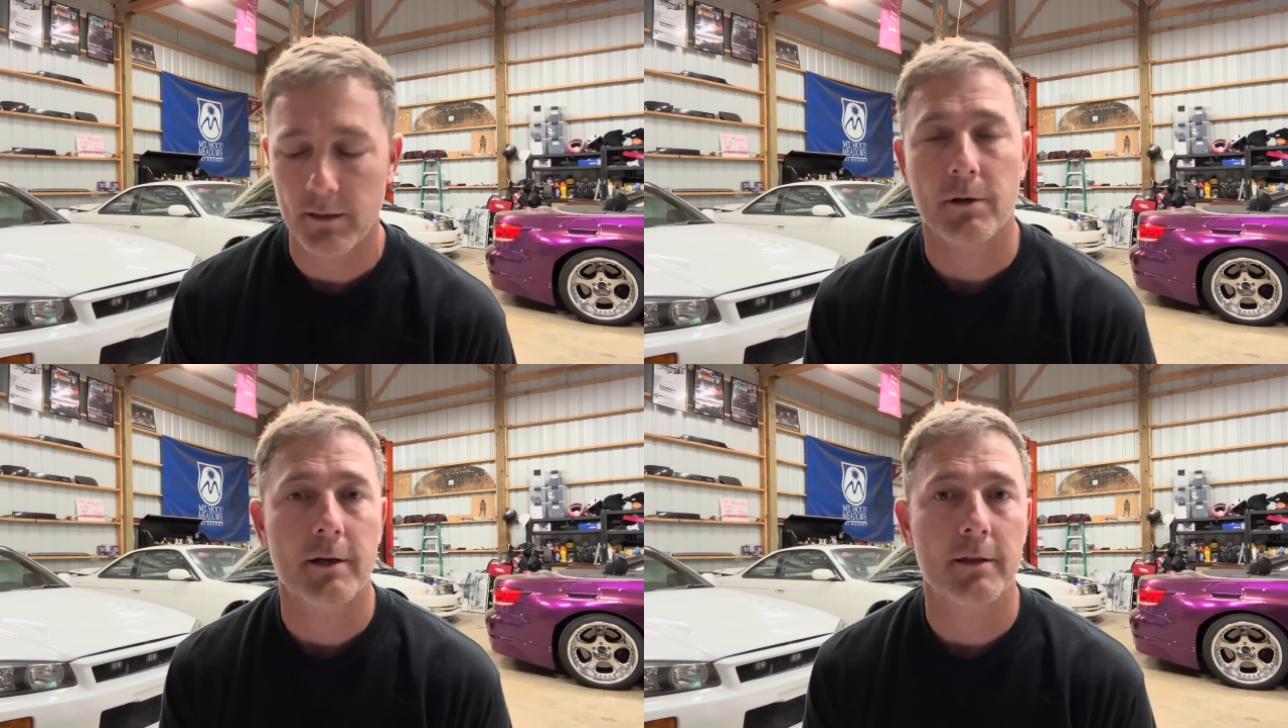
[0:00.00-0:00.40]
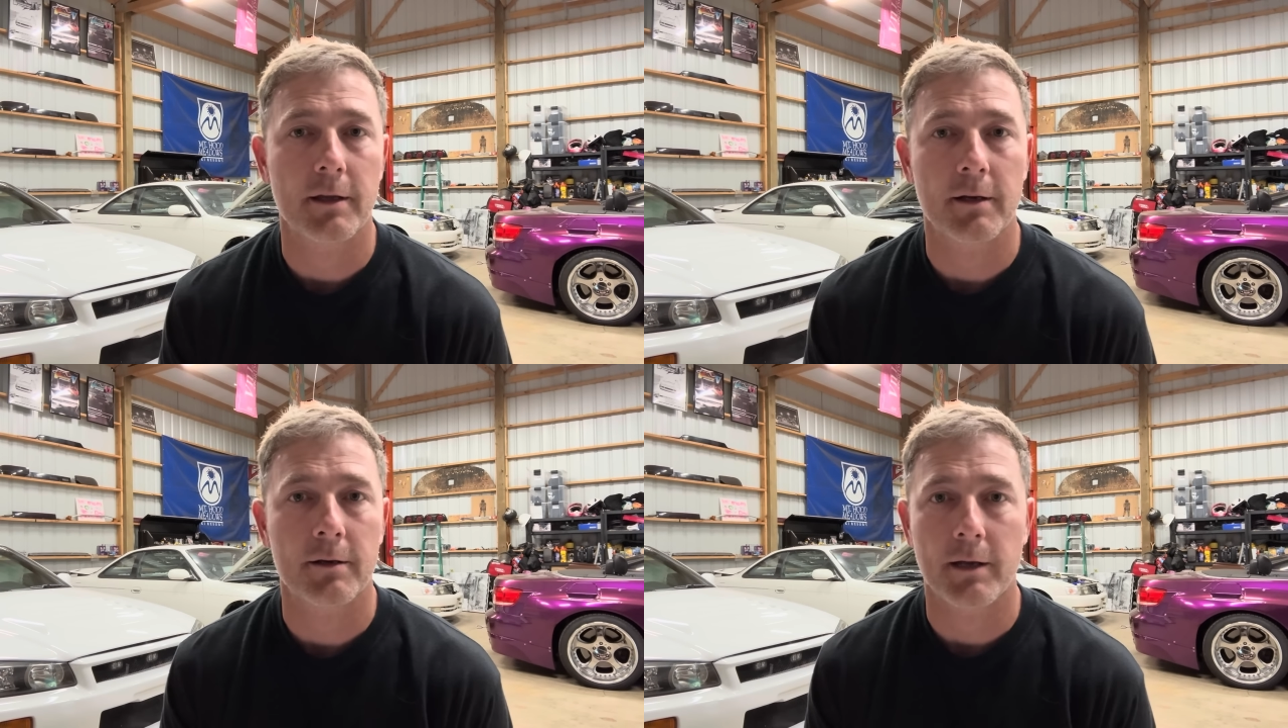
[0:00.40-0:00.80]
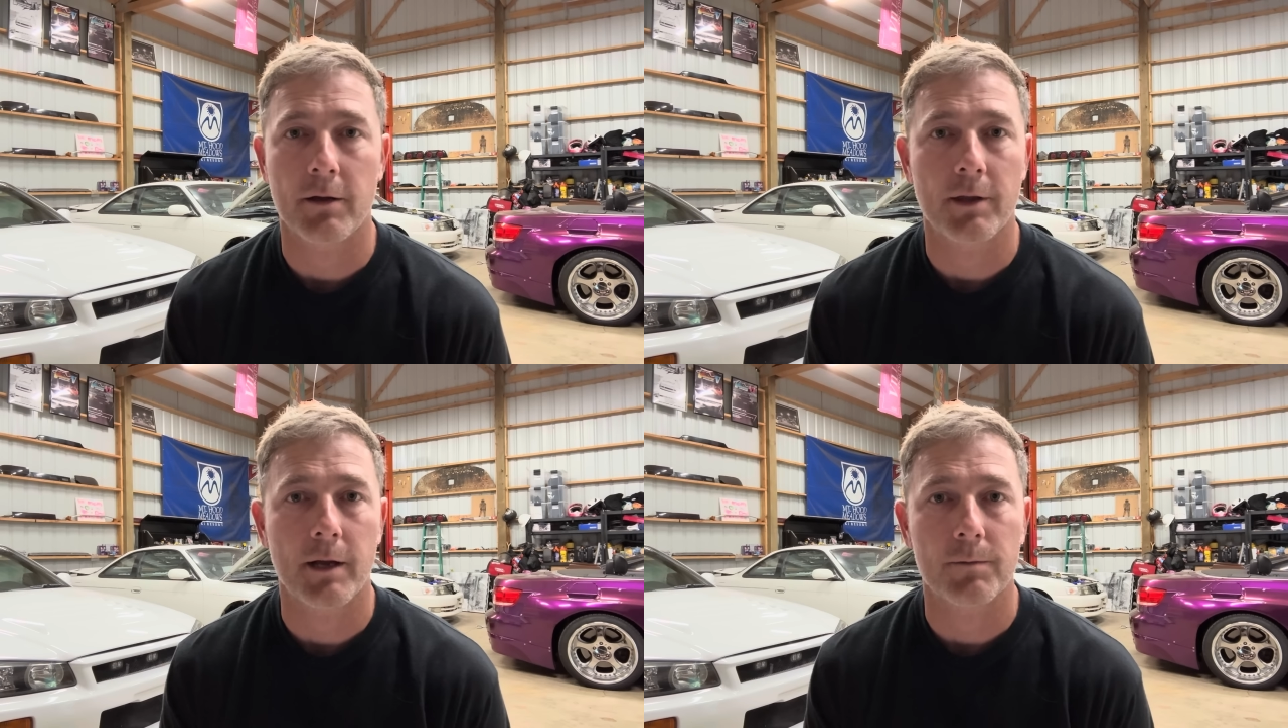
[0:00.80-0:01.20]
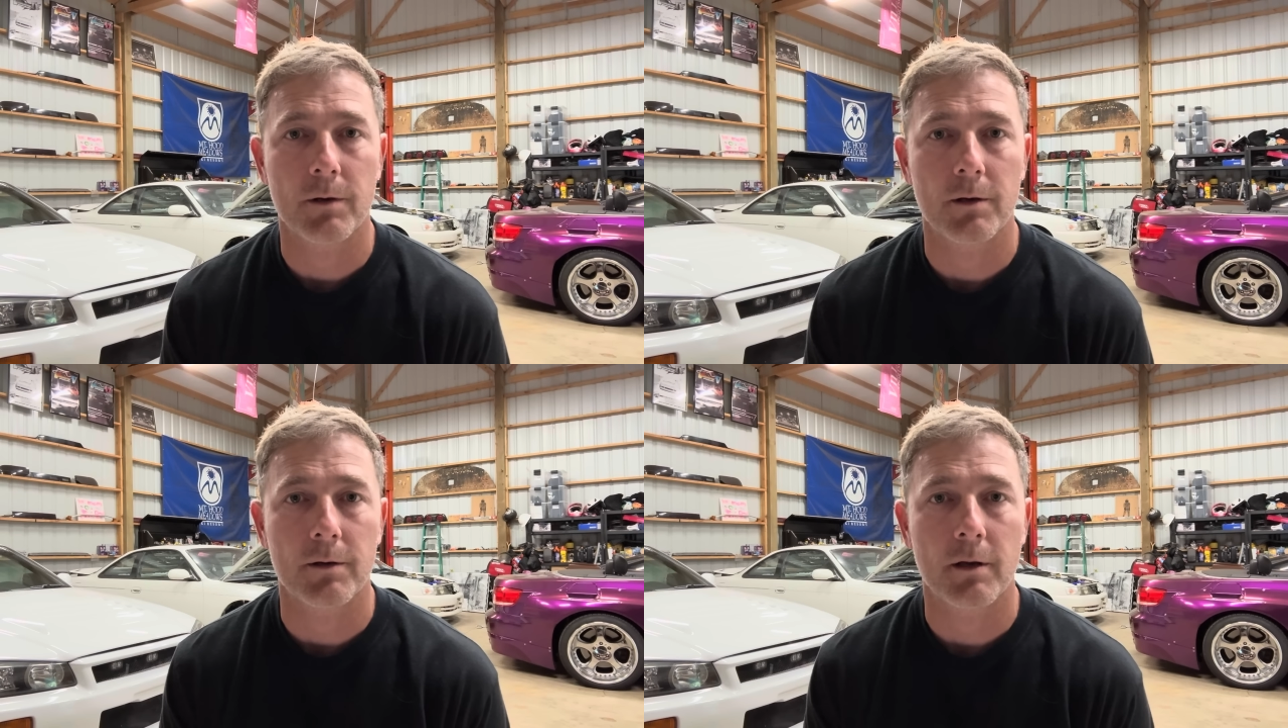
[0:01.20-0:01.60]
anything down that
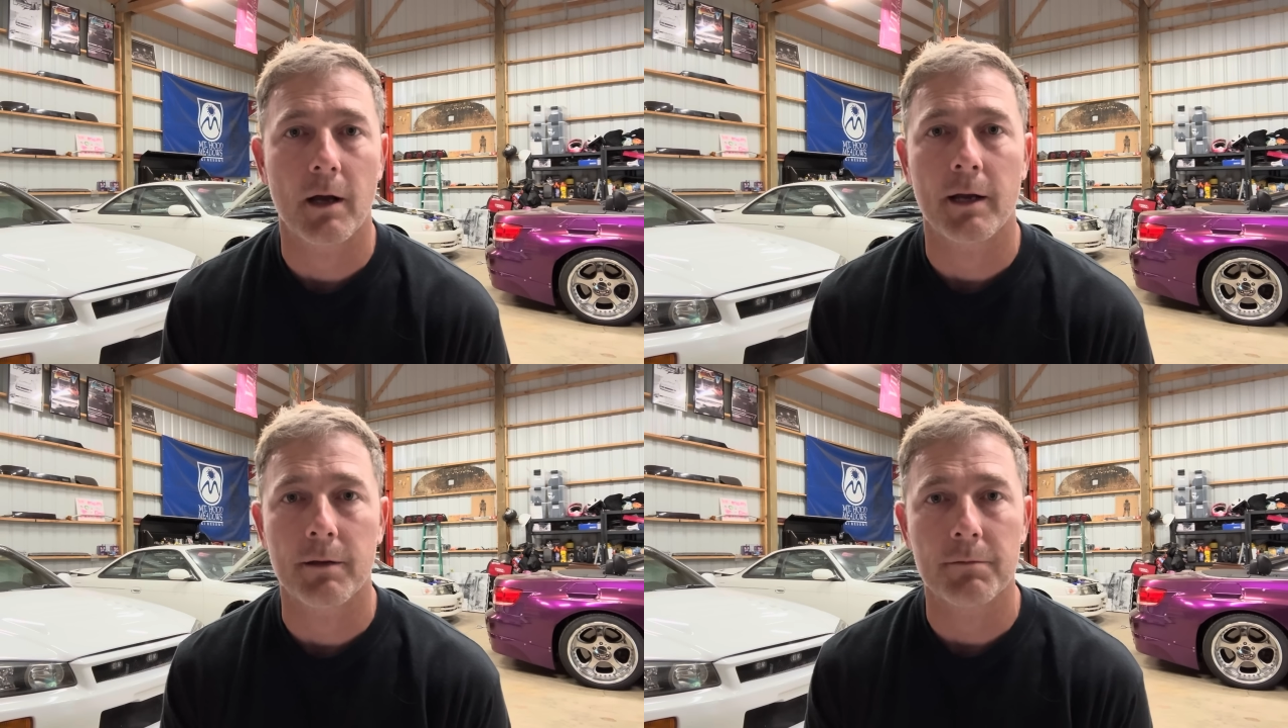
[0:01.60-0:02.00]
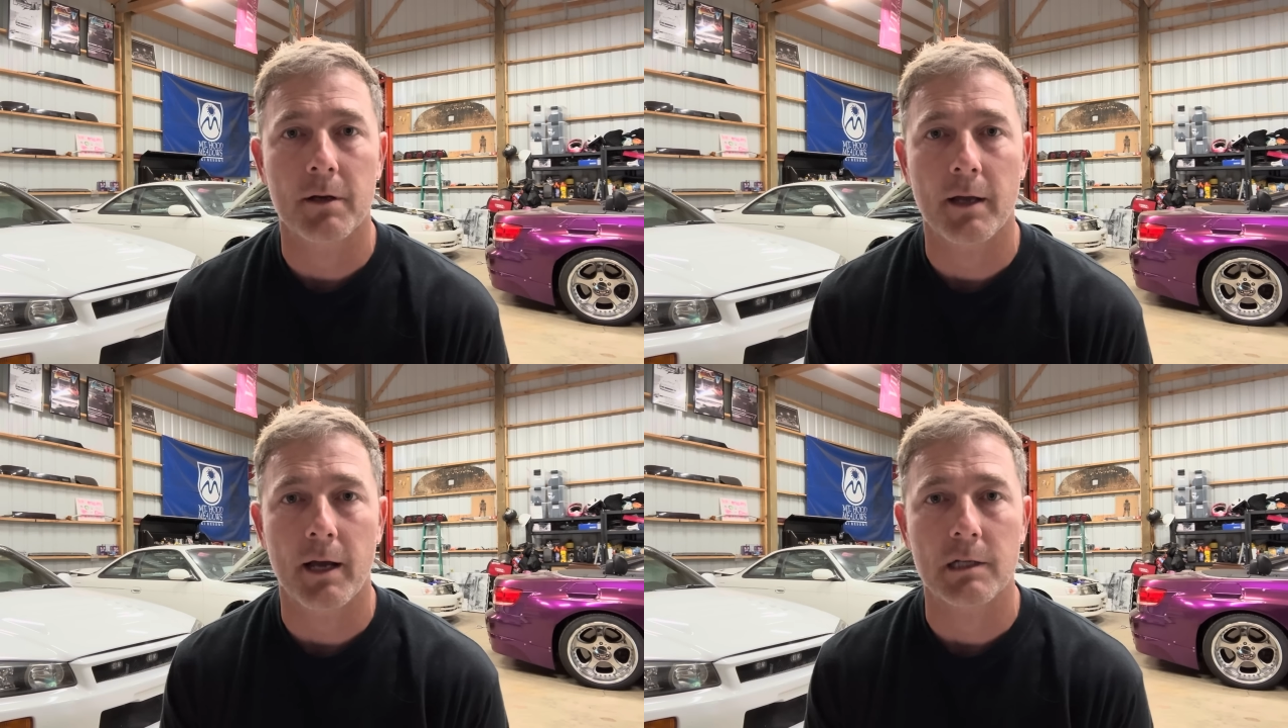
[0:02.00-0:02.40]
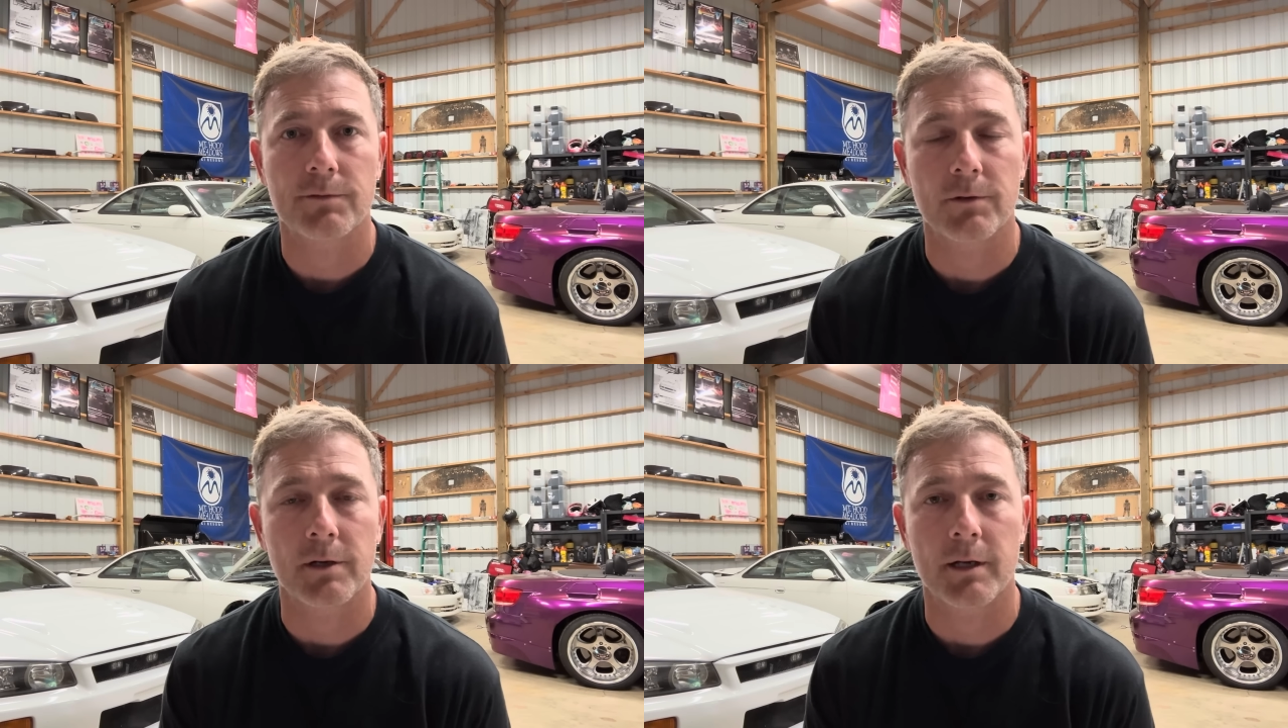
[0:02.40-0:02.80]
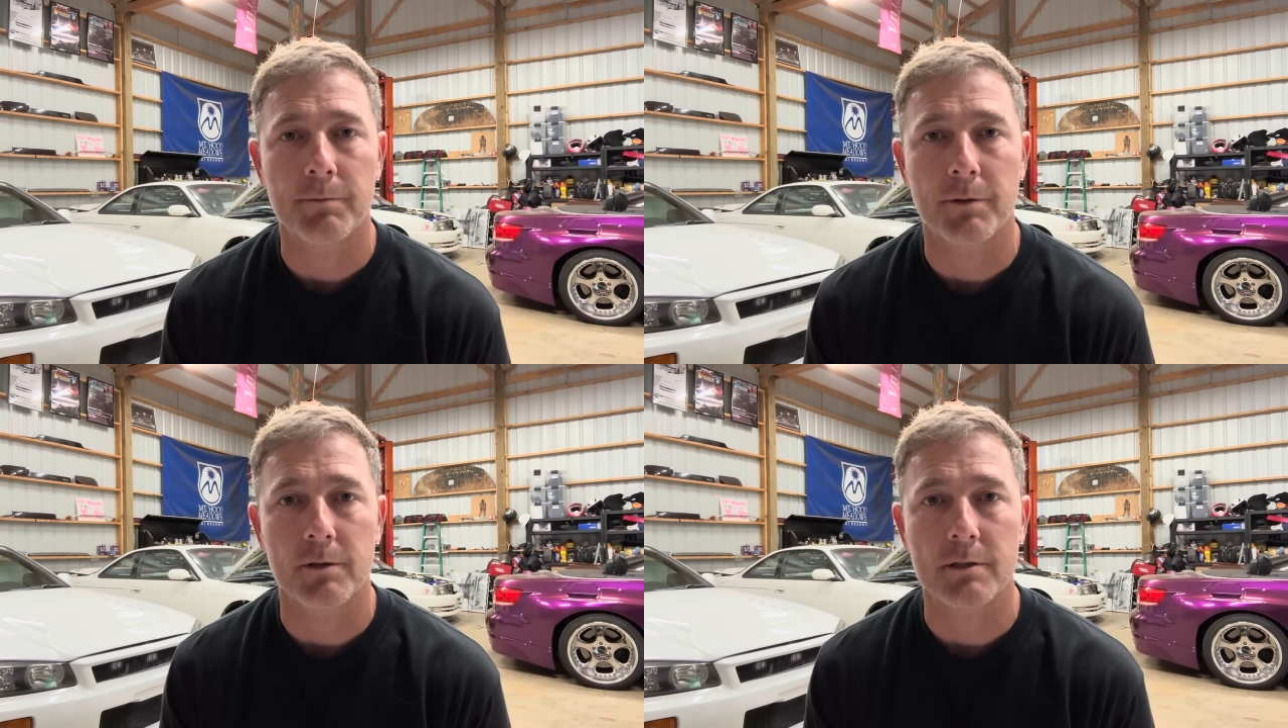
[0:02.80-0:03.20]
road, I am gonna ask for an
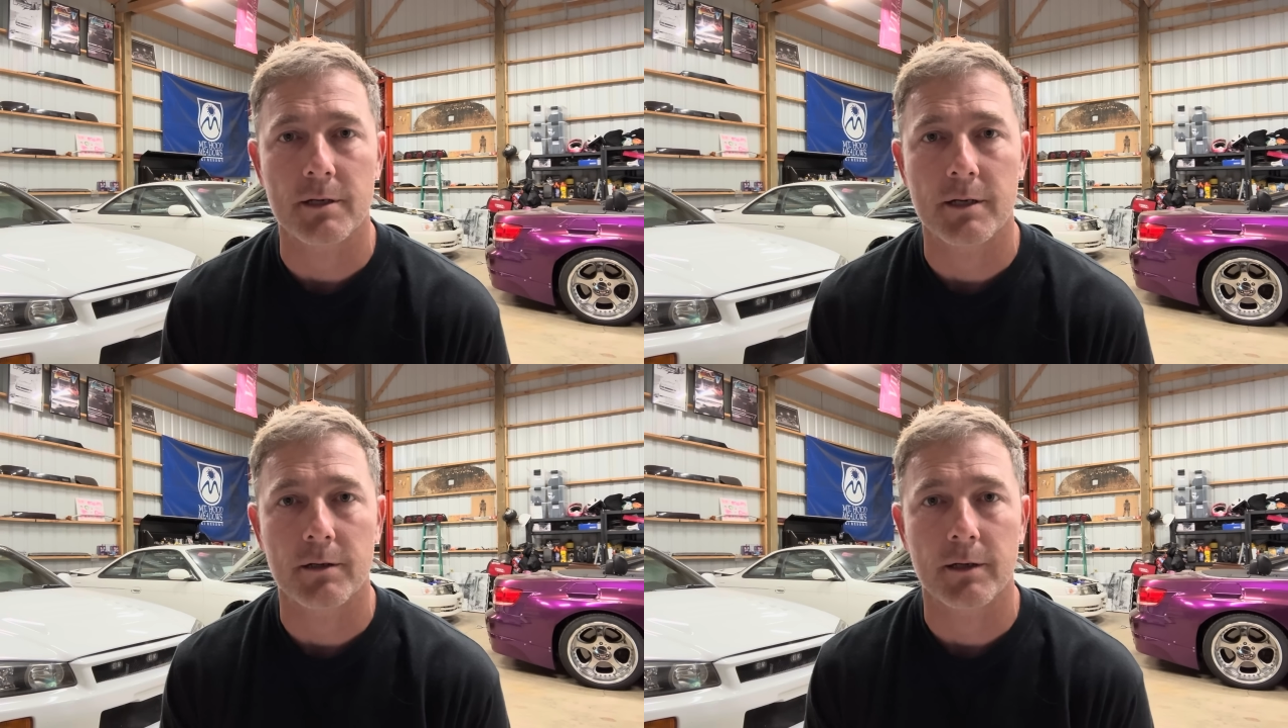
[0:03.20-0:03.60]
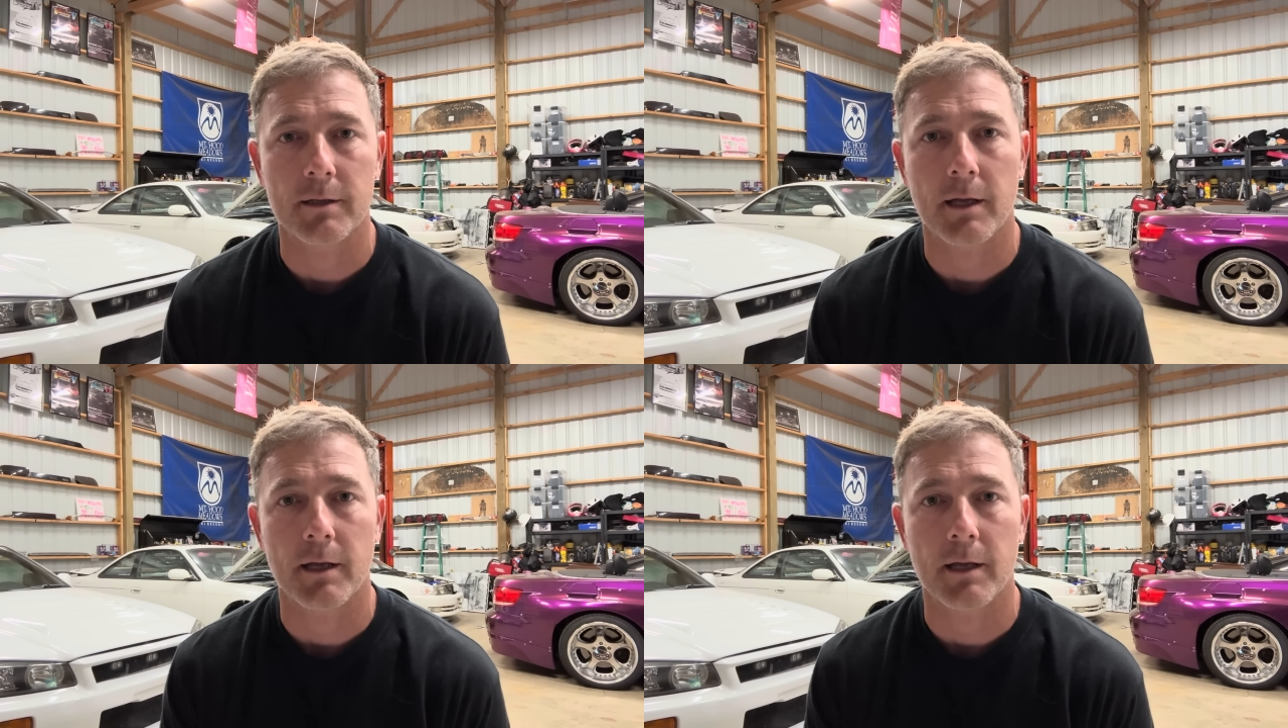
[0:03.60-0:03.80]
in-person hearing.